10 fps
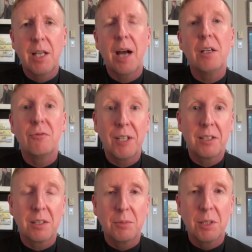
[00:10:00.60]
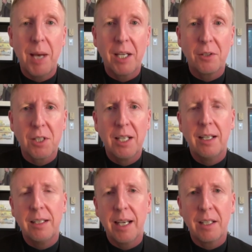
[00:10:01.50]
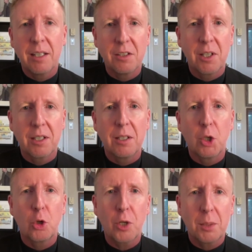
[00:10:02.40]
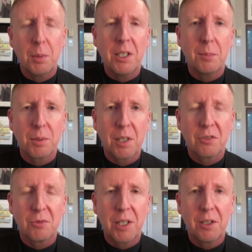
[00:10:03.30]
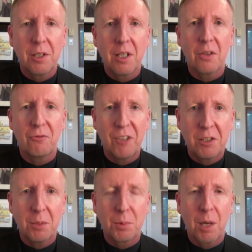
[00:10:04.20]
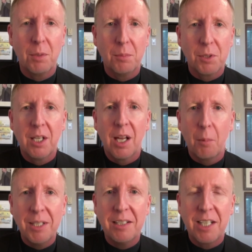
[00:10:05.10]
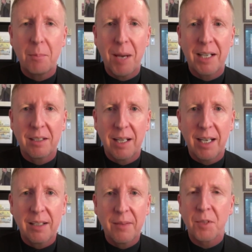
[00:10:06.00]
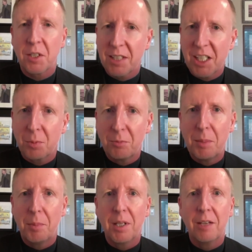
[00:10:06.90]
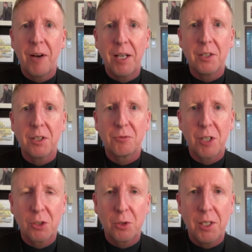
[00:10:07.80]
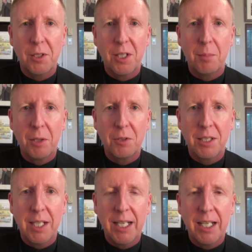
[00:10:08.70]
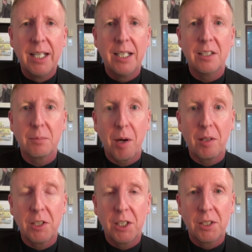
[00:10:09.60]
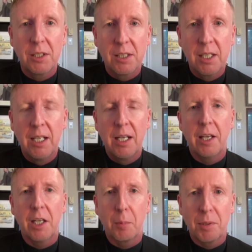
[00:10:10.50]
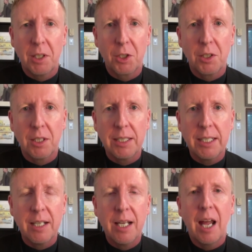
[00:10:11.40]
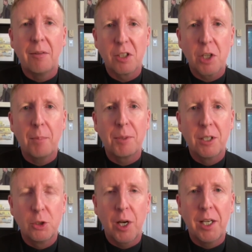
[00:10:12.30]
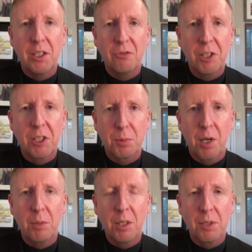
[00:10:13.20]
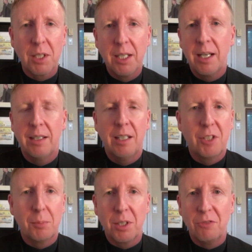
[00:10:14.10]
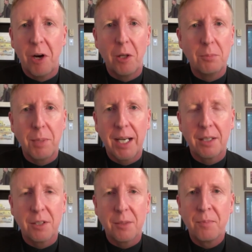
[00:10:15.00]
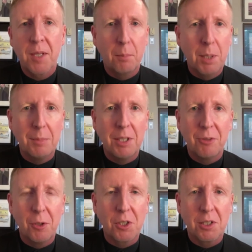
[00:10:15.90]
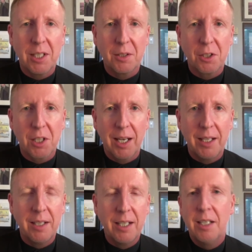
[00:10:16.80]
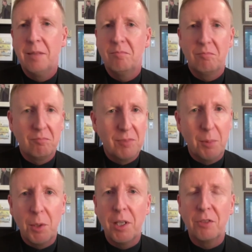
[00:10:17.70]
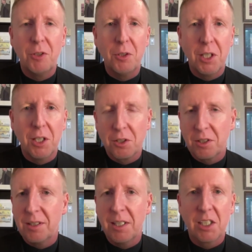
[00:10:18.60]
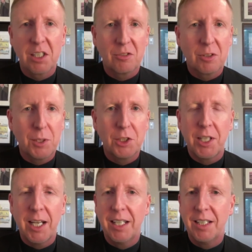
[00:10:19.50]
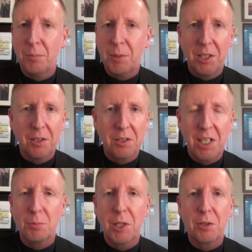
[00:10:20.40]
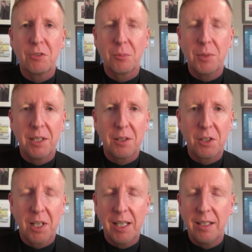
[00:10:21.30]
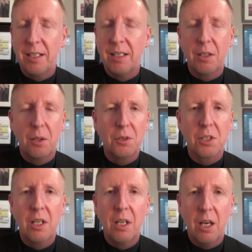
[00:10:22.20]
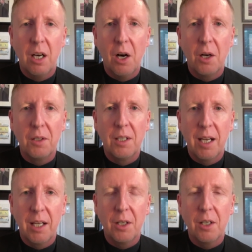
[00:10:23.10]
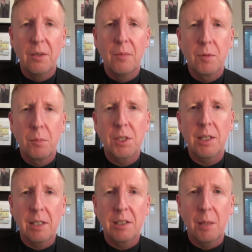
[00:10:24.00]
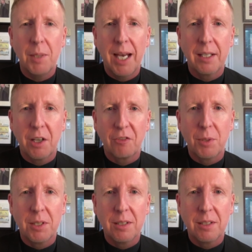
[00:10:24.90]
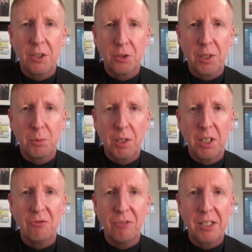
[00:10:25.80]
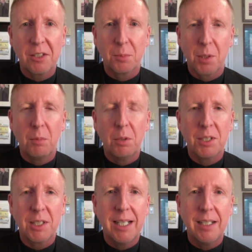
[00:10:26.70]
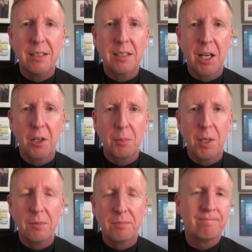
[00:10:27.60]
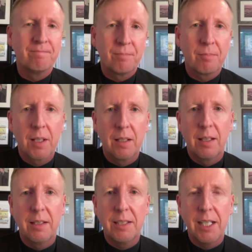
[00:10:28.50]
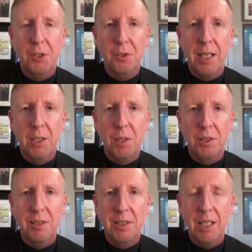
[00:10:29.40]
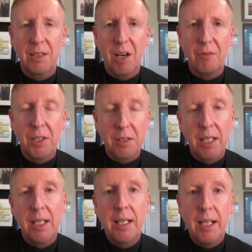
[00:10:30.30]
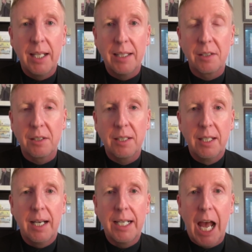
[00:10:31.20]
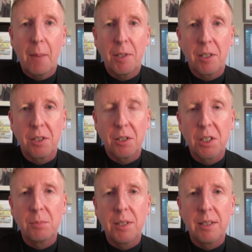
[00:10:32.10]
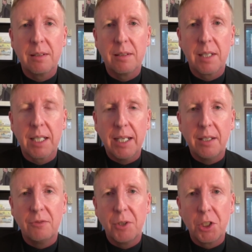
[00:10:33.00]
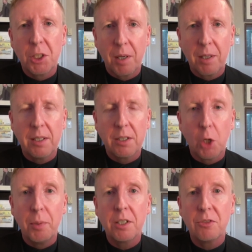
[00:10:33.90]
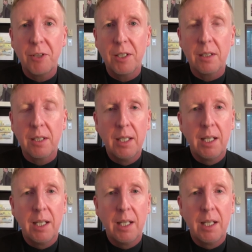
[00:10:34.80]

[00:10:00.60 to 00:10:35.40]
It's how you fix them that matters. And Canada has got an incredibly impressive record of fixing problems. And we need to get back to that because that's what people I find are frustrated about today is that politicians and our political elite have stopped trying to fix problems and they've simply fallen back to blaming folks on the other side. Then we wait a few years and then they switch again and we hear the same rhetoric from the other side and it goes on and on. When was the last time we had a government in this country that really fixed the problems Canadians cared about? I think the answer to that question is kind of obvious. And that's a, a gap in our system that the Canadian Future Party is hoping to fill.